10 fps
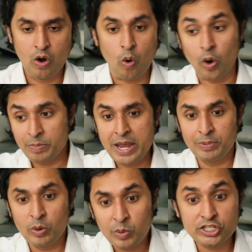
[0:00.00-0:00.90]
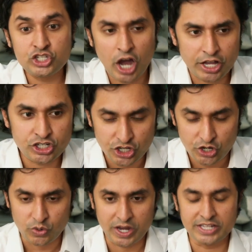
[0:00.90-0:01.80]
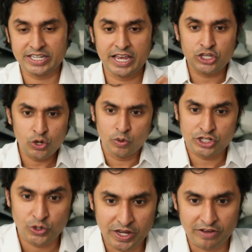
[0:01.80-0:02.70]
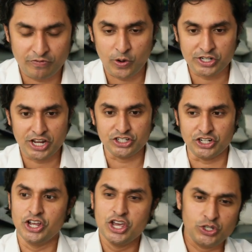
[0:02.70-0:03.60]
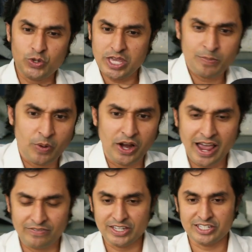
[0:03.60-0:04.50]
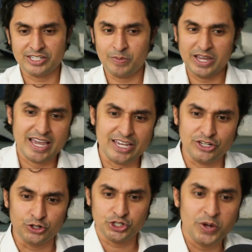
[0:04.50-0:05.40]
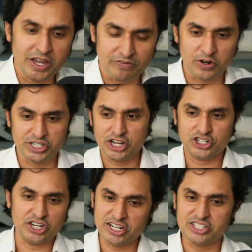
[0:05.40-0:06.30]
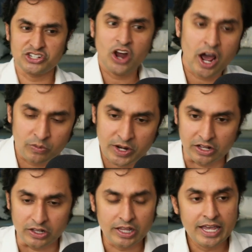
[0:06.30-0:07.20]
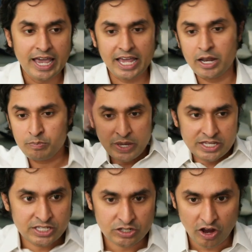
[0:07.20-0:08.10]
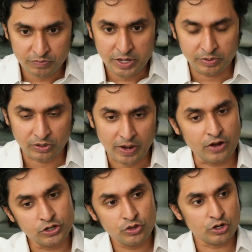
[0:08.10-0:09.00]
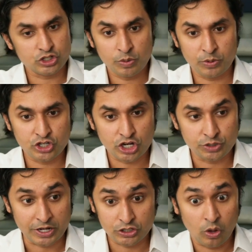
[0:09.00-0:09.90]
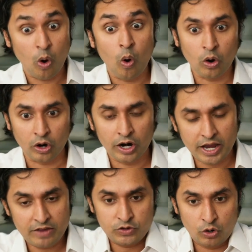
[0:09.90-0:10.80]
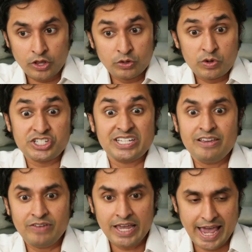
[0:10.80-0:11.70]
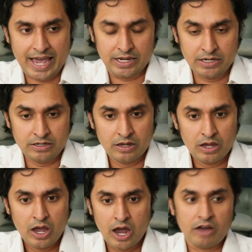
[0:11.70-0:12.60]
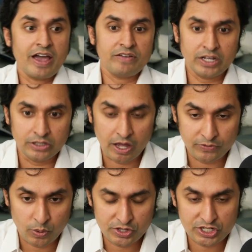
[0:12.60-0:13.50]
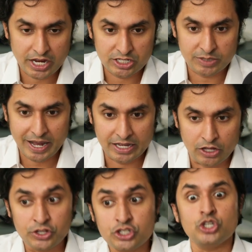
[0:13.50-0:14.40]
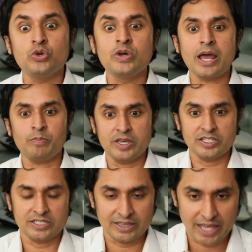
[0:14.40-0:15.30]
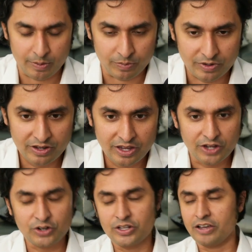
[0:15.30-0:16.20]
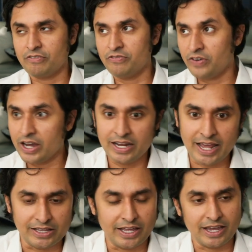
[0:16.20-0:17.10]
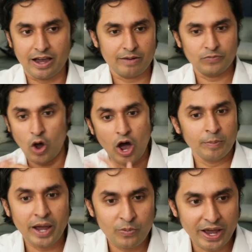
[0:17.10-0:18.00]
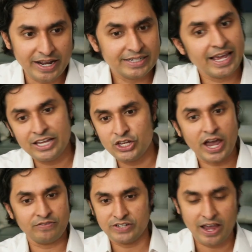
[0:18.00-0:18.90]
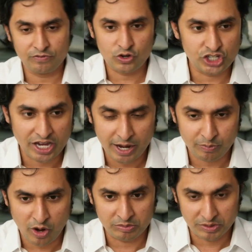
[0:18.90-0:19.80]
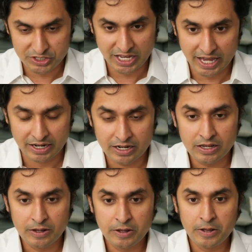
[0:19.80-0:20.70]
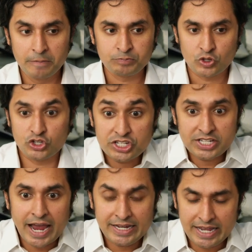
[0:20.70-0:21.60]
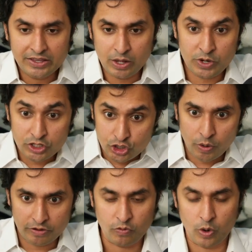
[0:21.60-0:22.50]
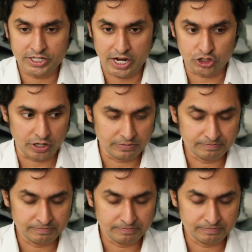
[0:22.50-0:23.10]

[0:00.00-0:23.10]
Or people will judge you and say, you are doing it for attention. You keep on having a stomach ache and you're doing it for attention and it's not real. And it pisses off people around you. They're super judgmental. Or if you're on the receiving end of having a loved one with a psychosomatic illness, you get pissed at them. And you're like, fucking A, like on my wedding day, you have to have your GI problems again. There's this idea that we do it for attention.